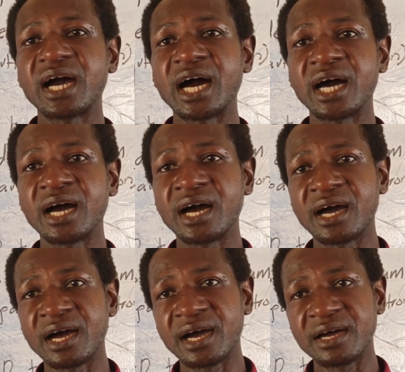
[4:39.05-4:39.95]

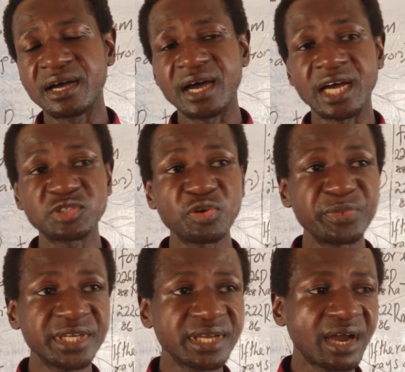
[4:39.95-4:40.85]

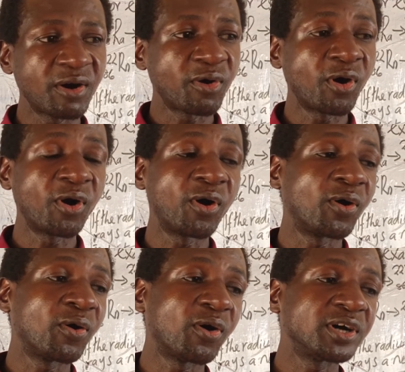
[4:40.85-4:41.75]
atomic
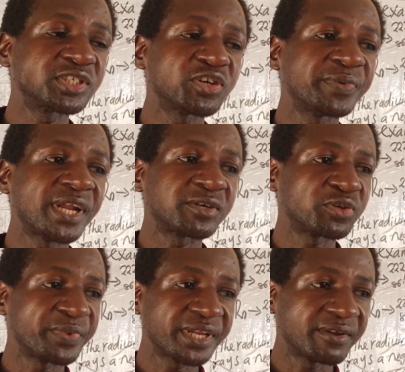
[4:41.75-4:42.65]
or unstable
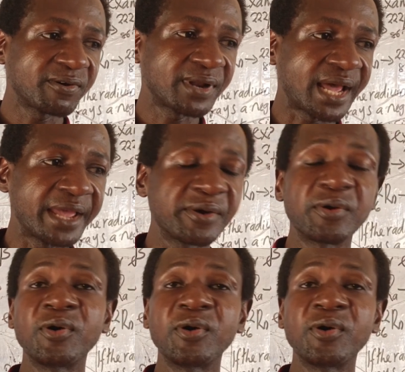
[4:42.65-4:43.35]
atomic nuclei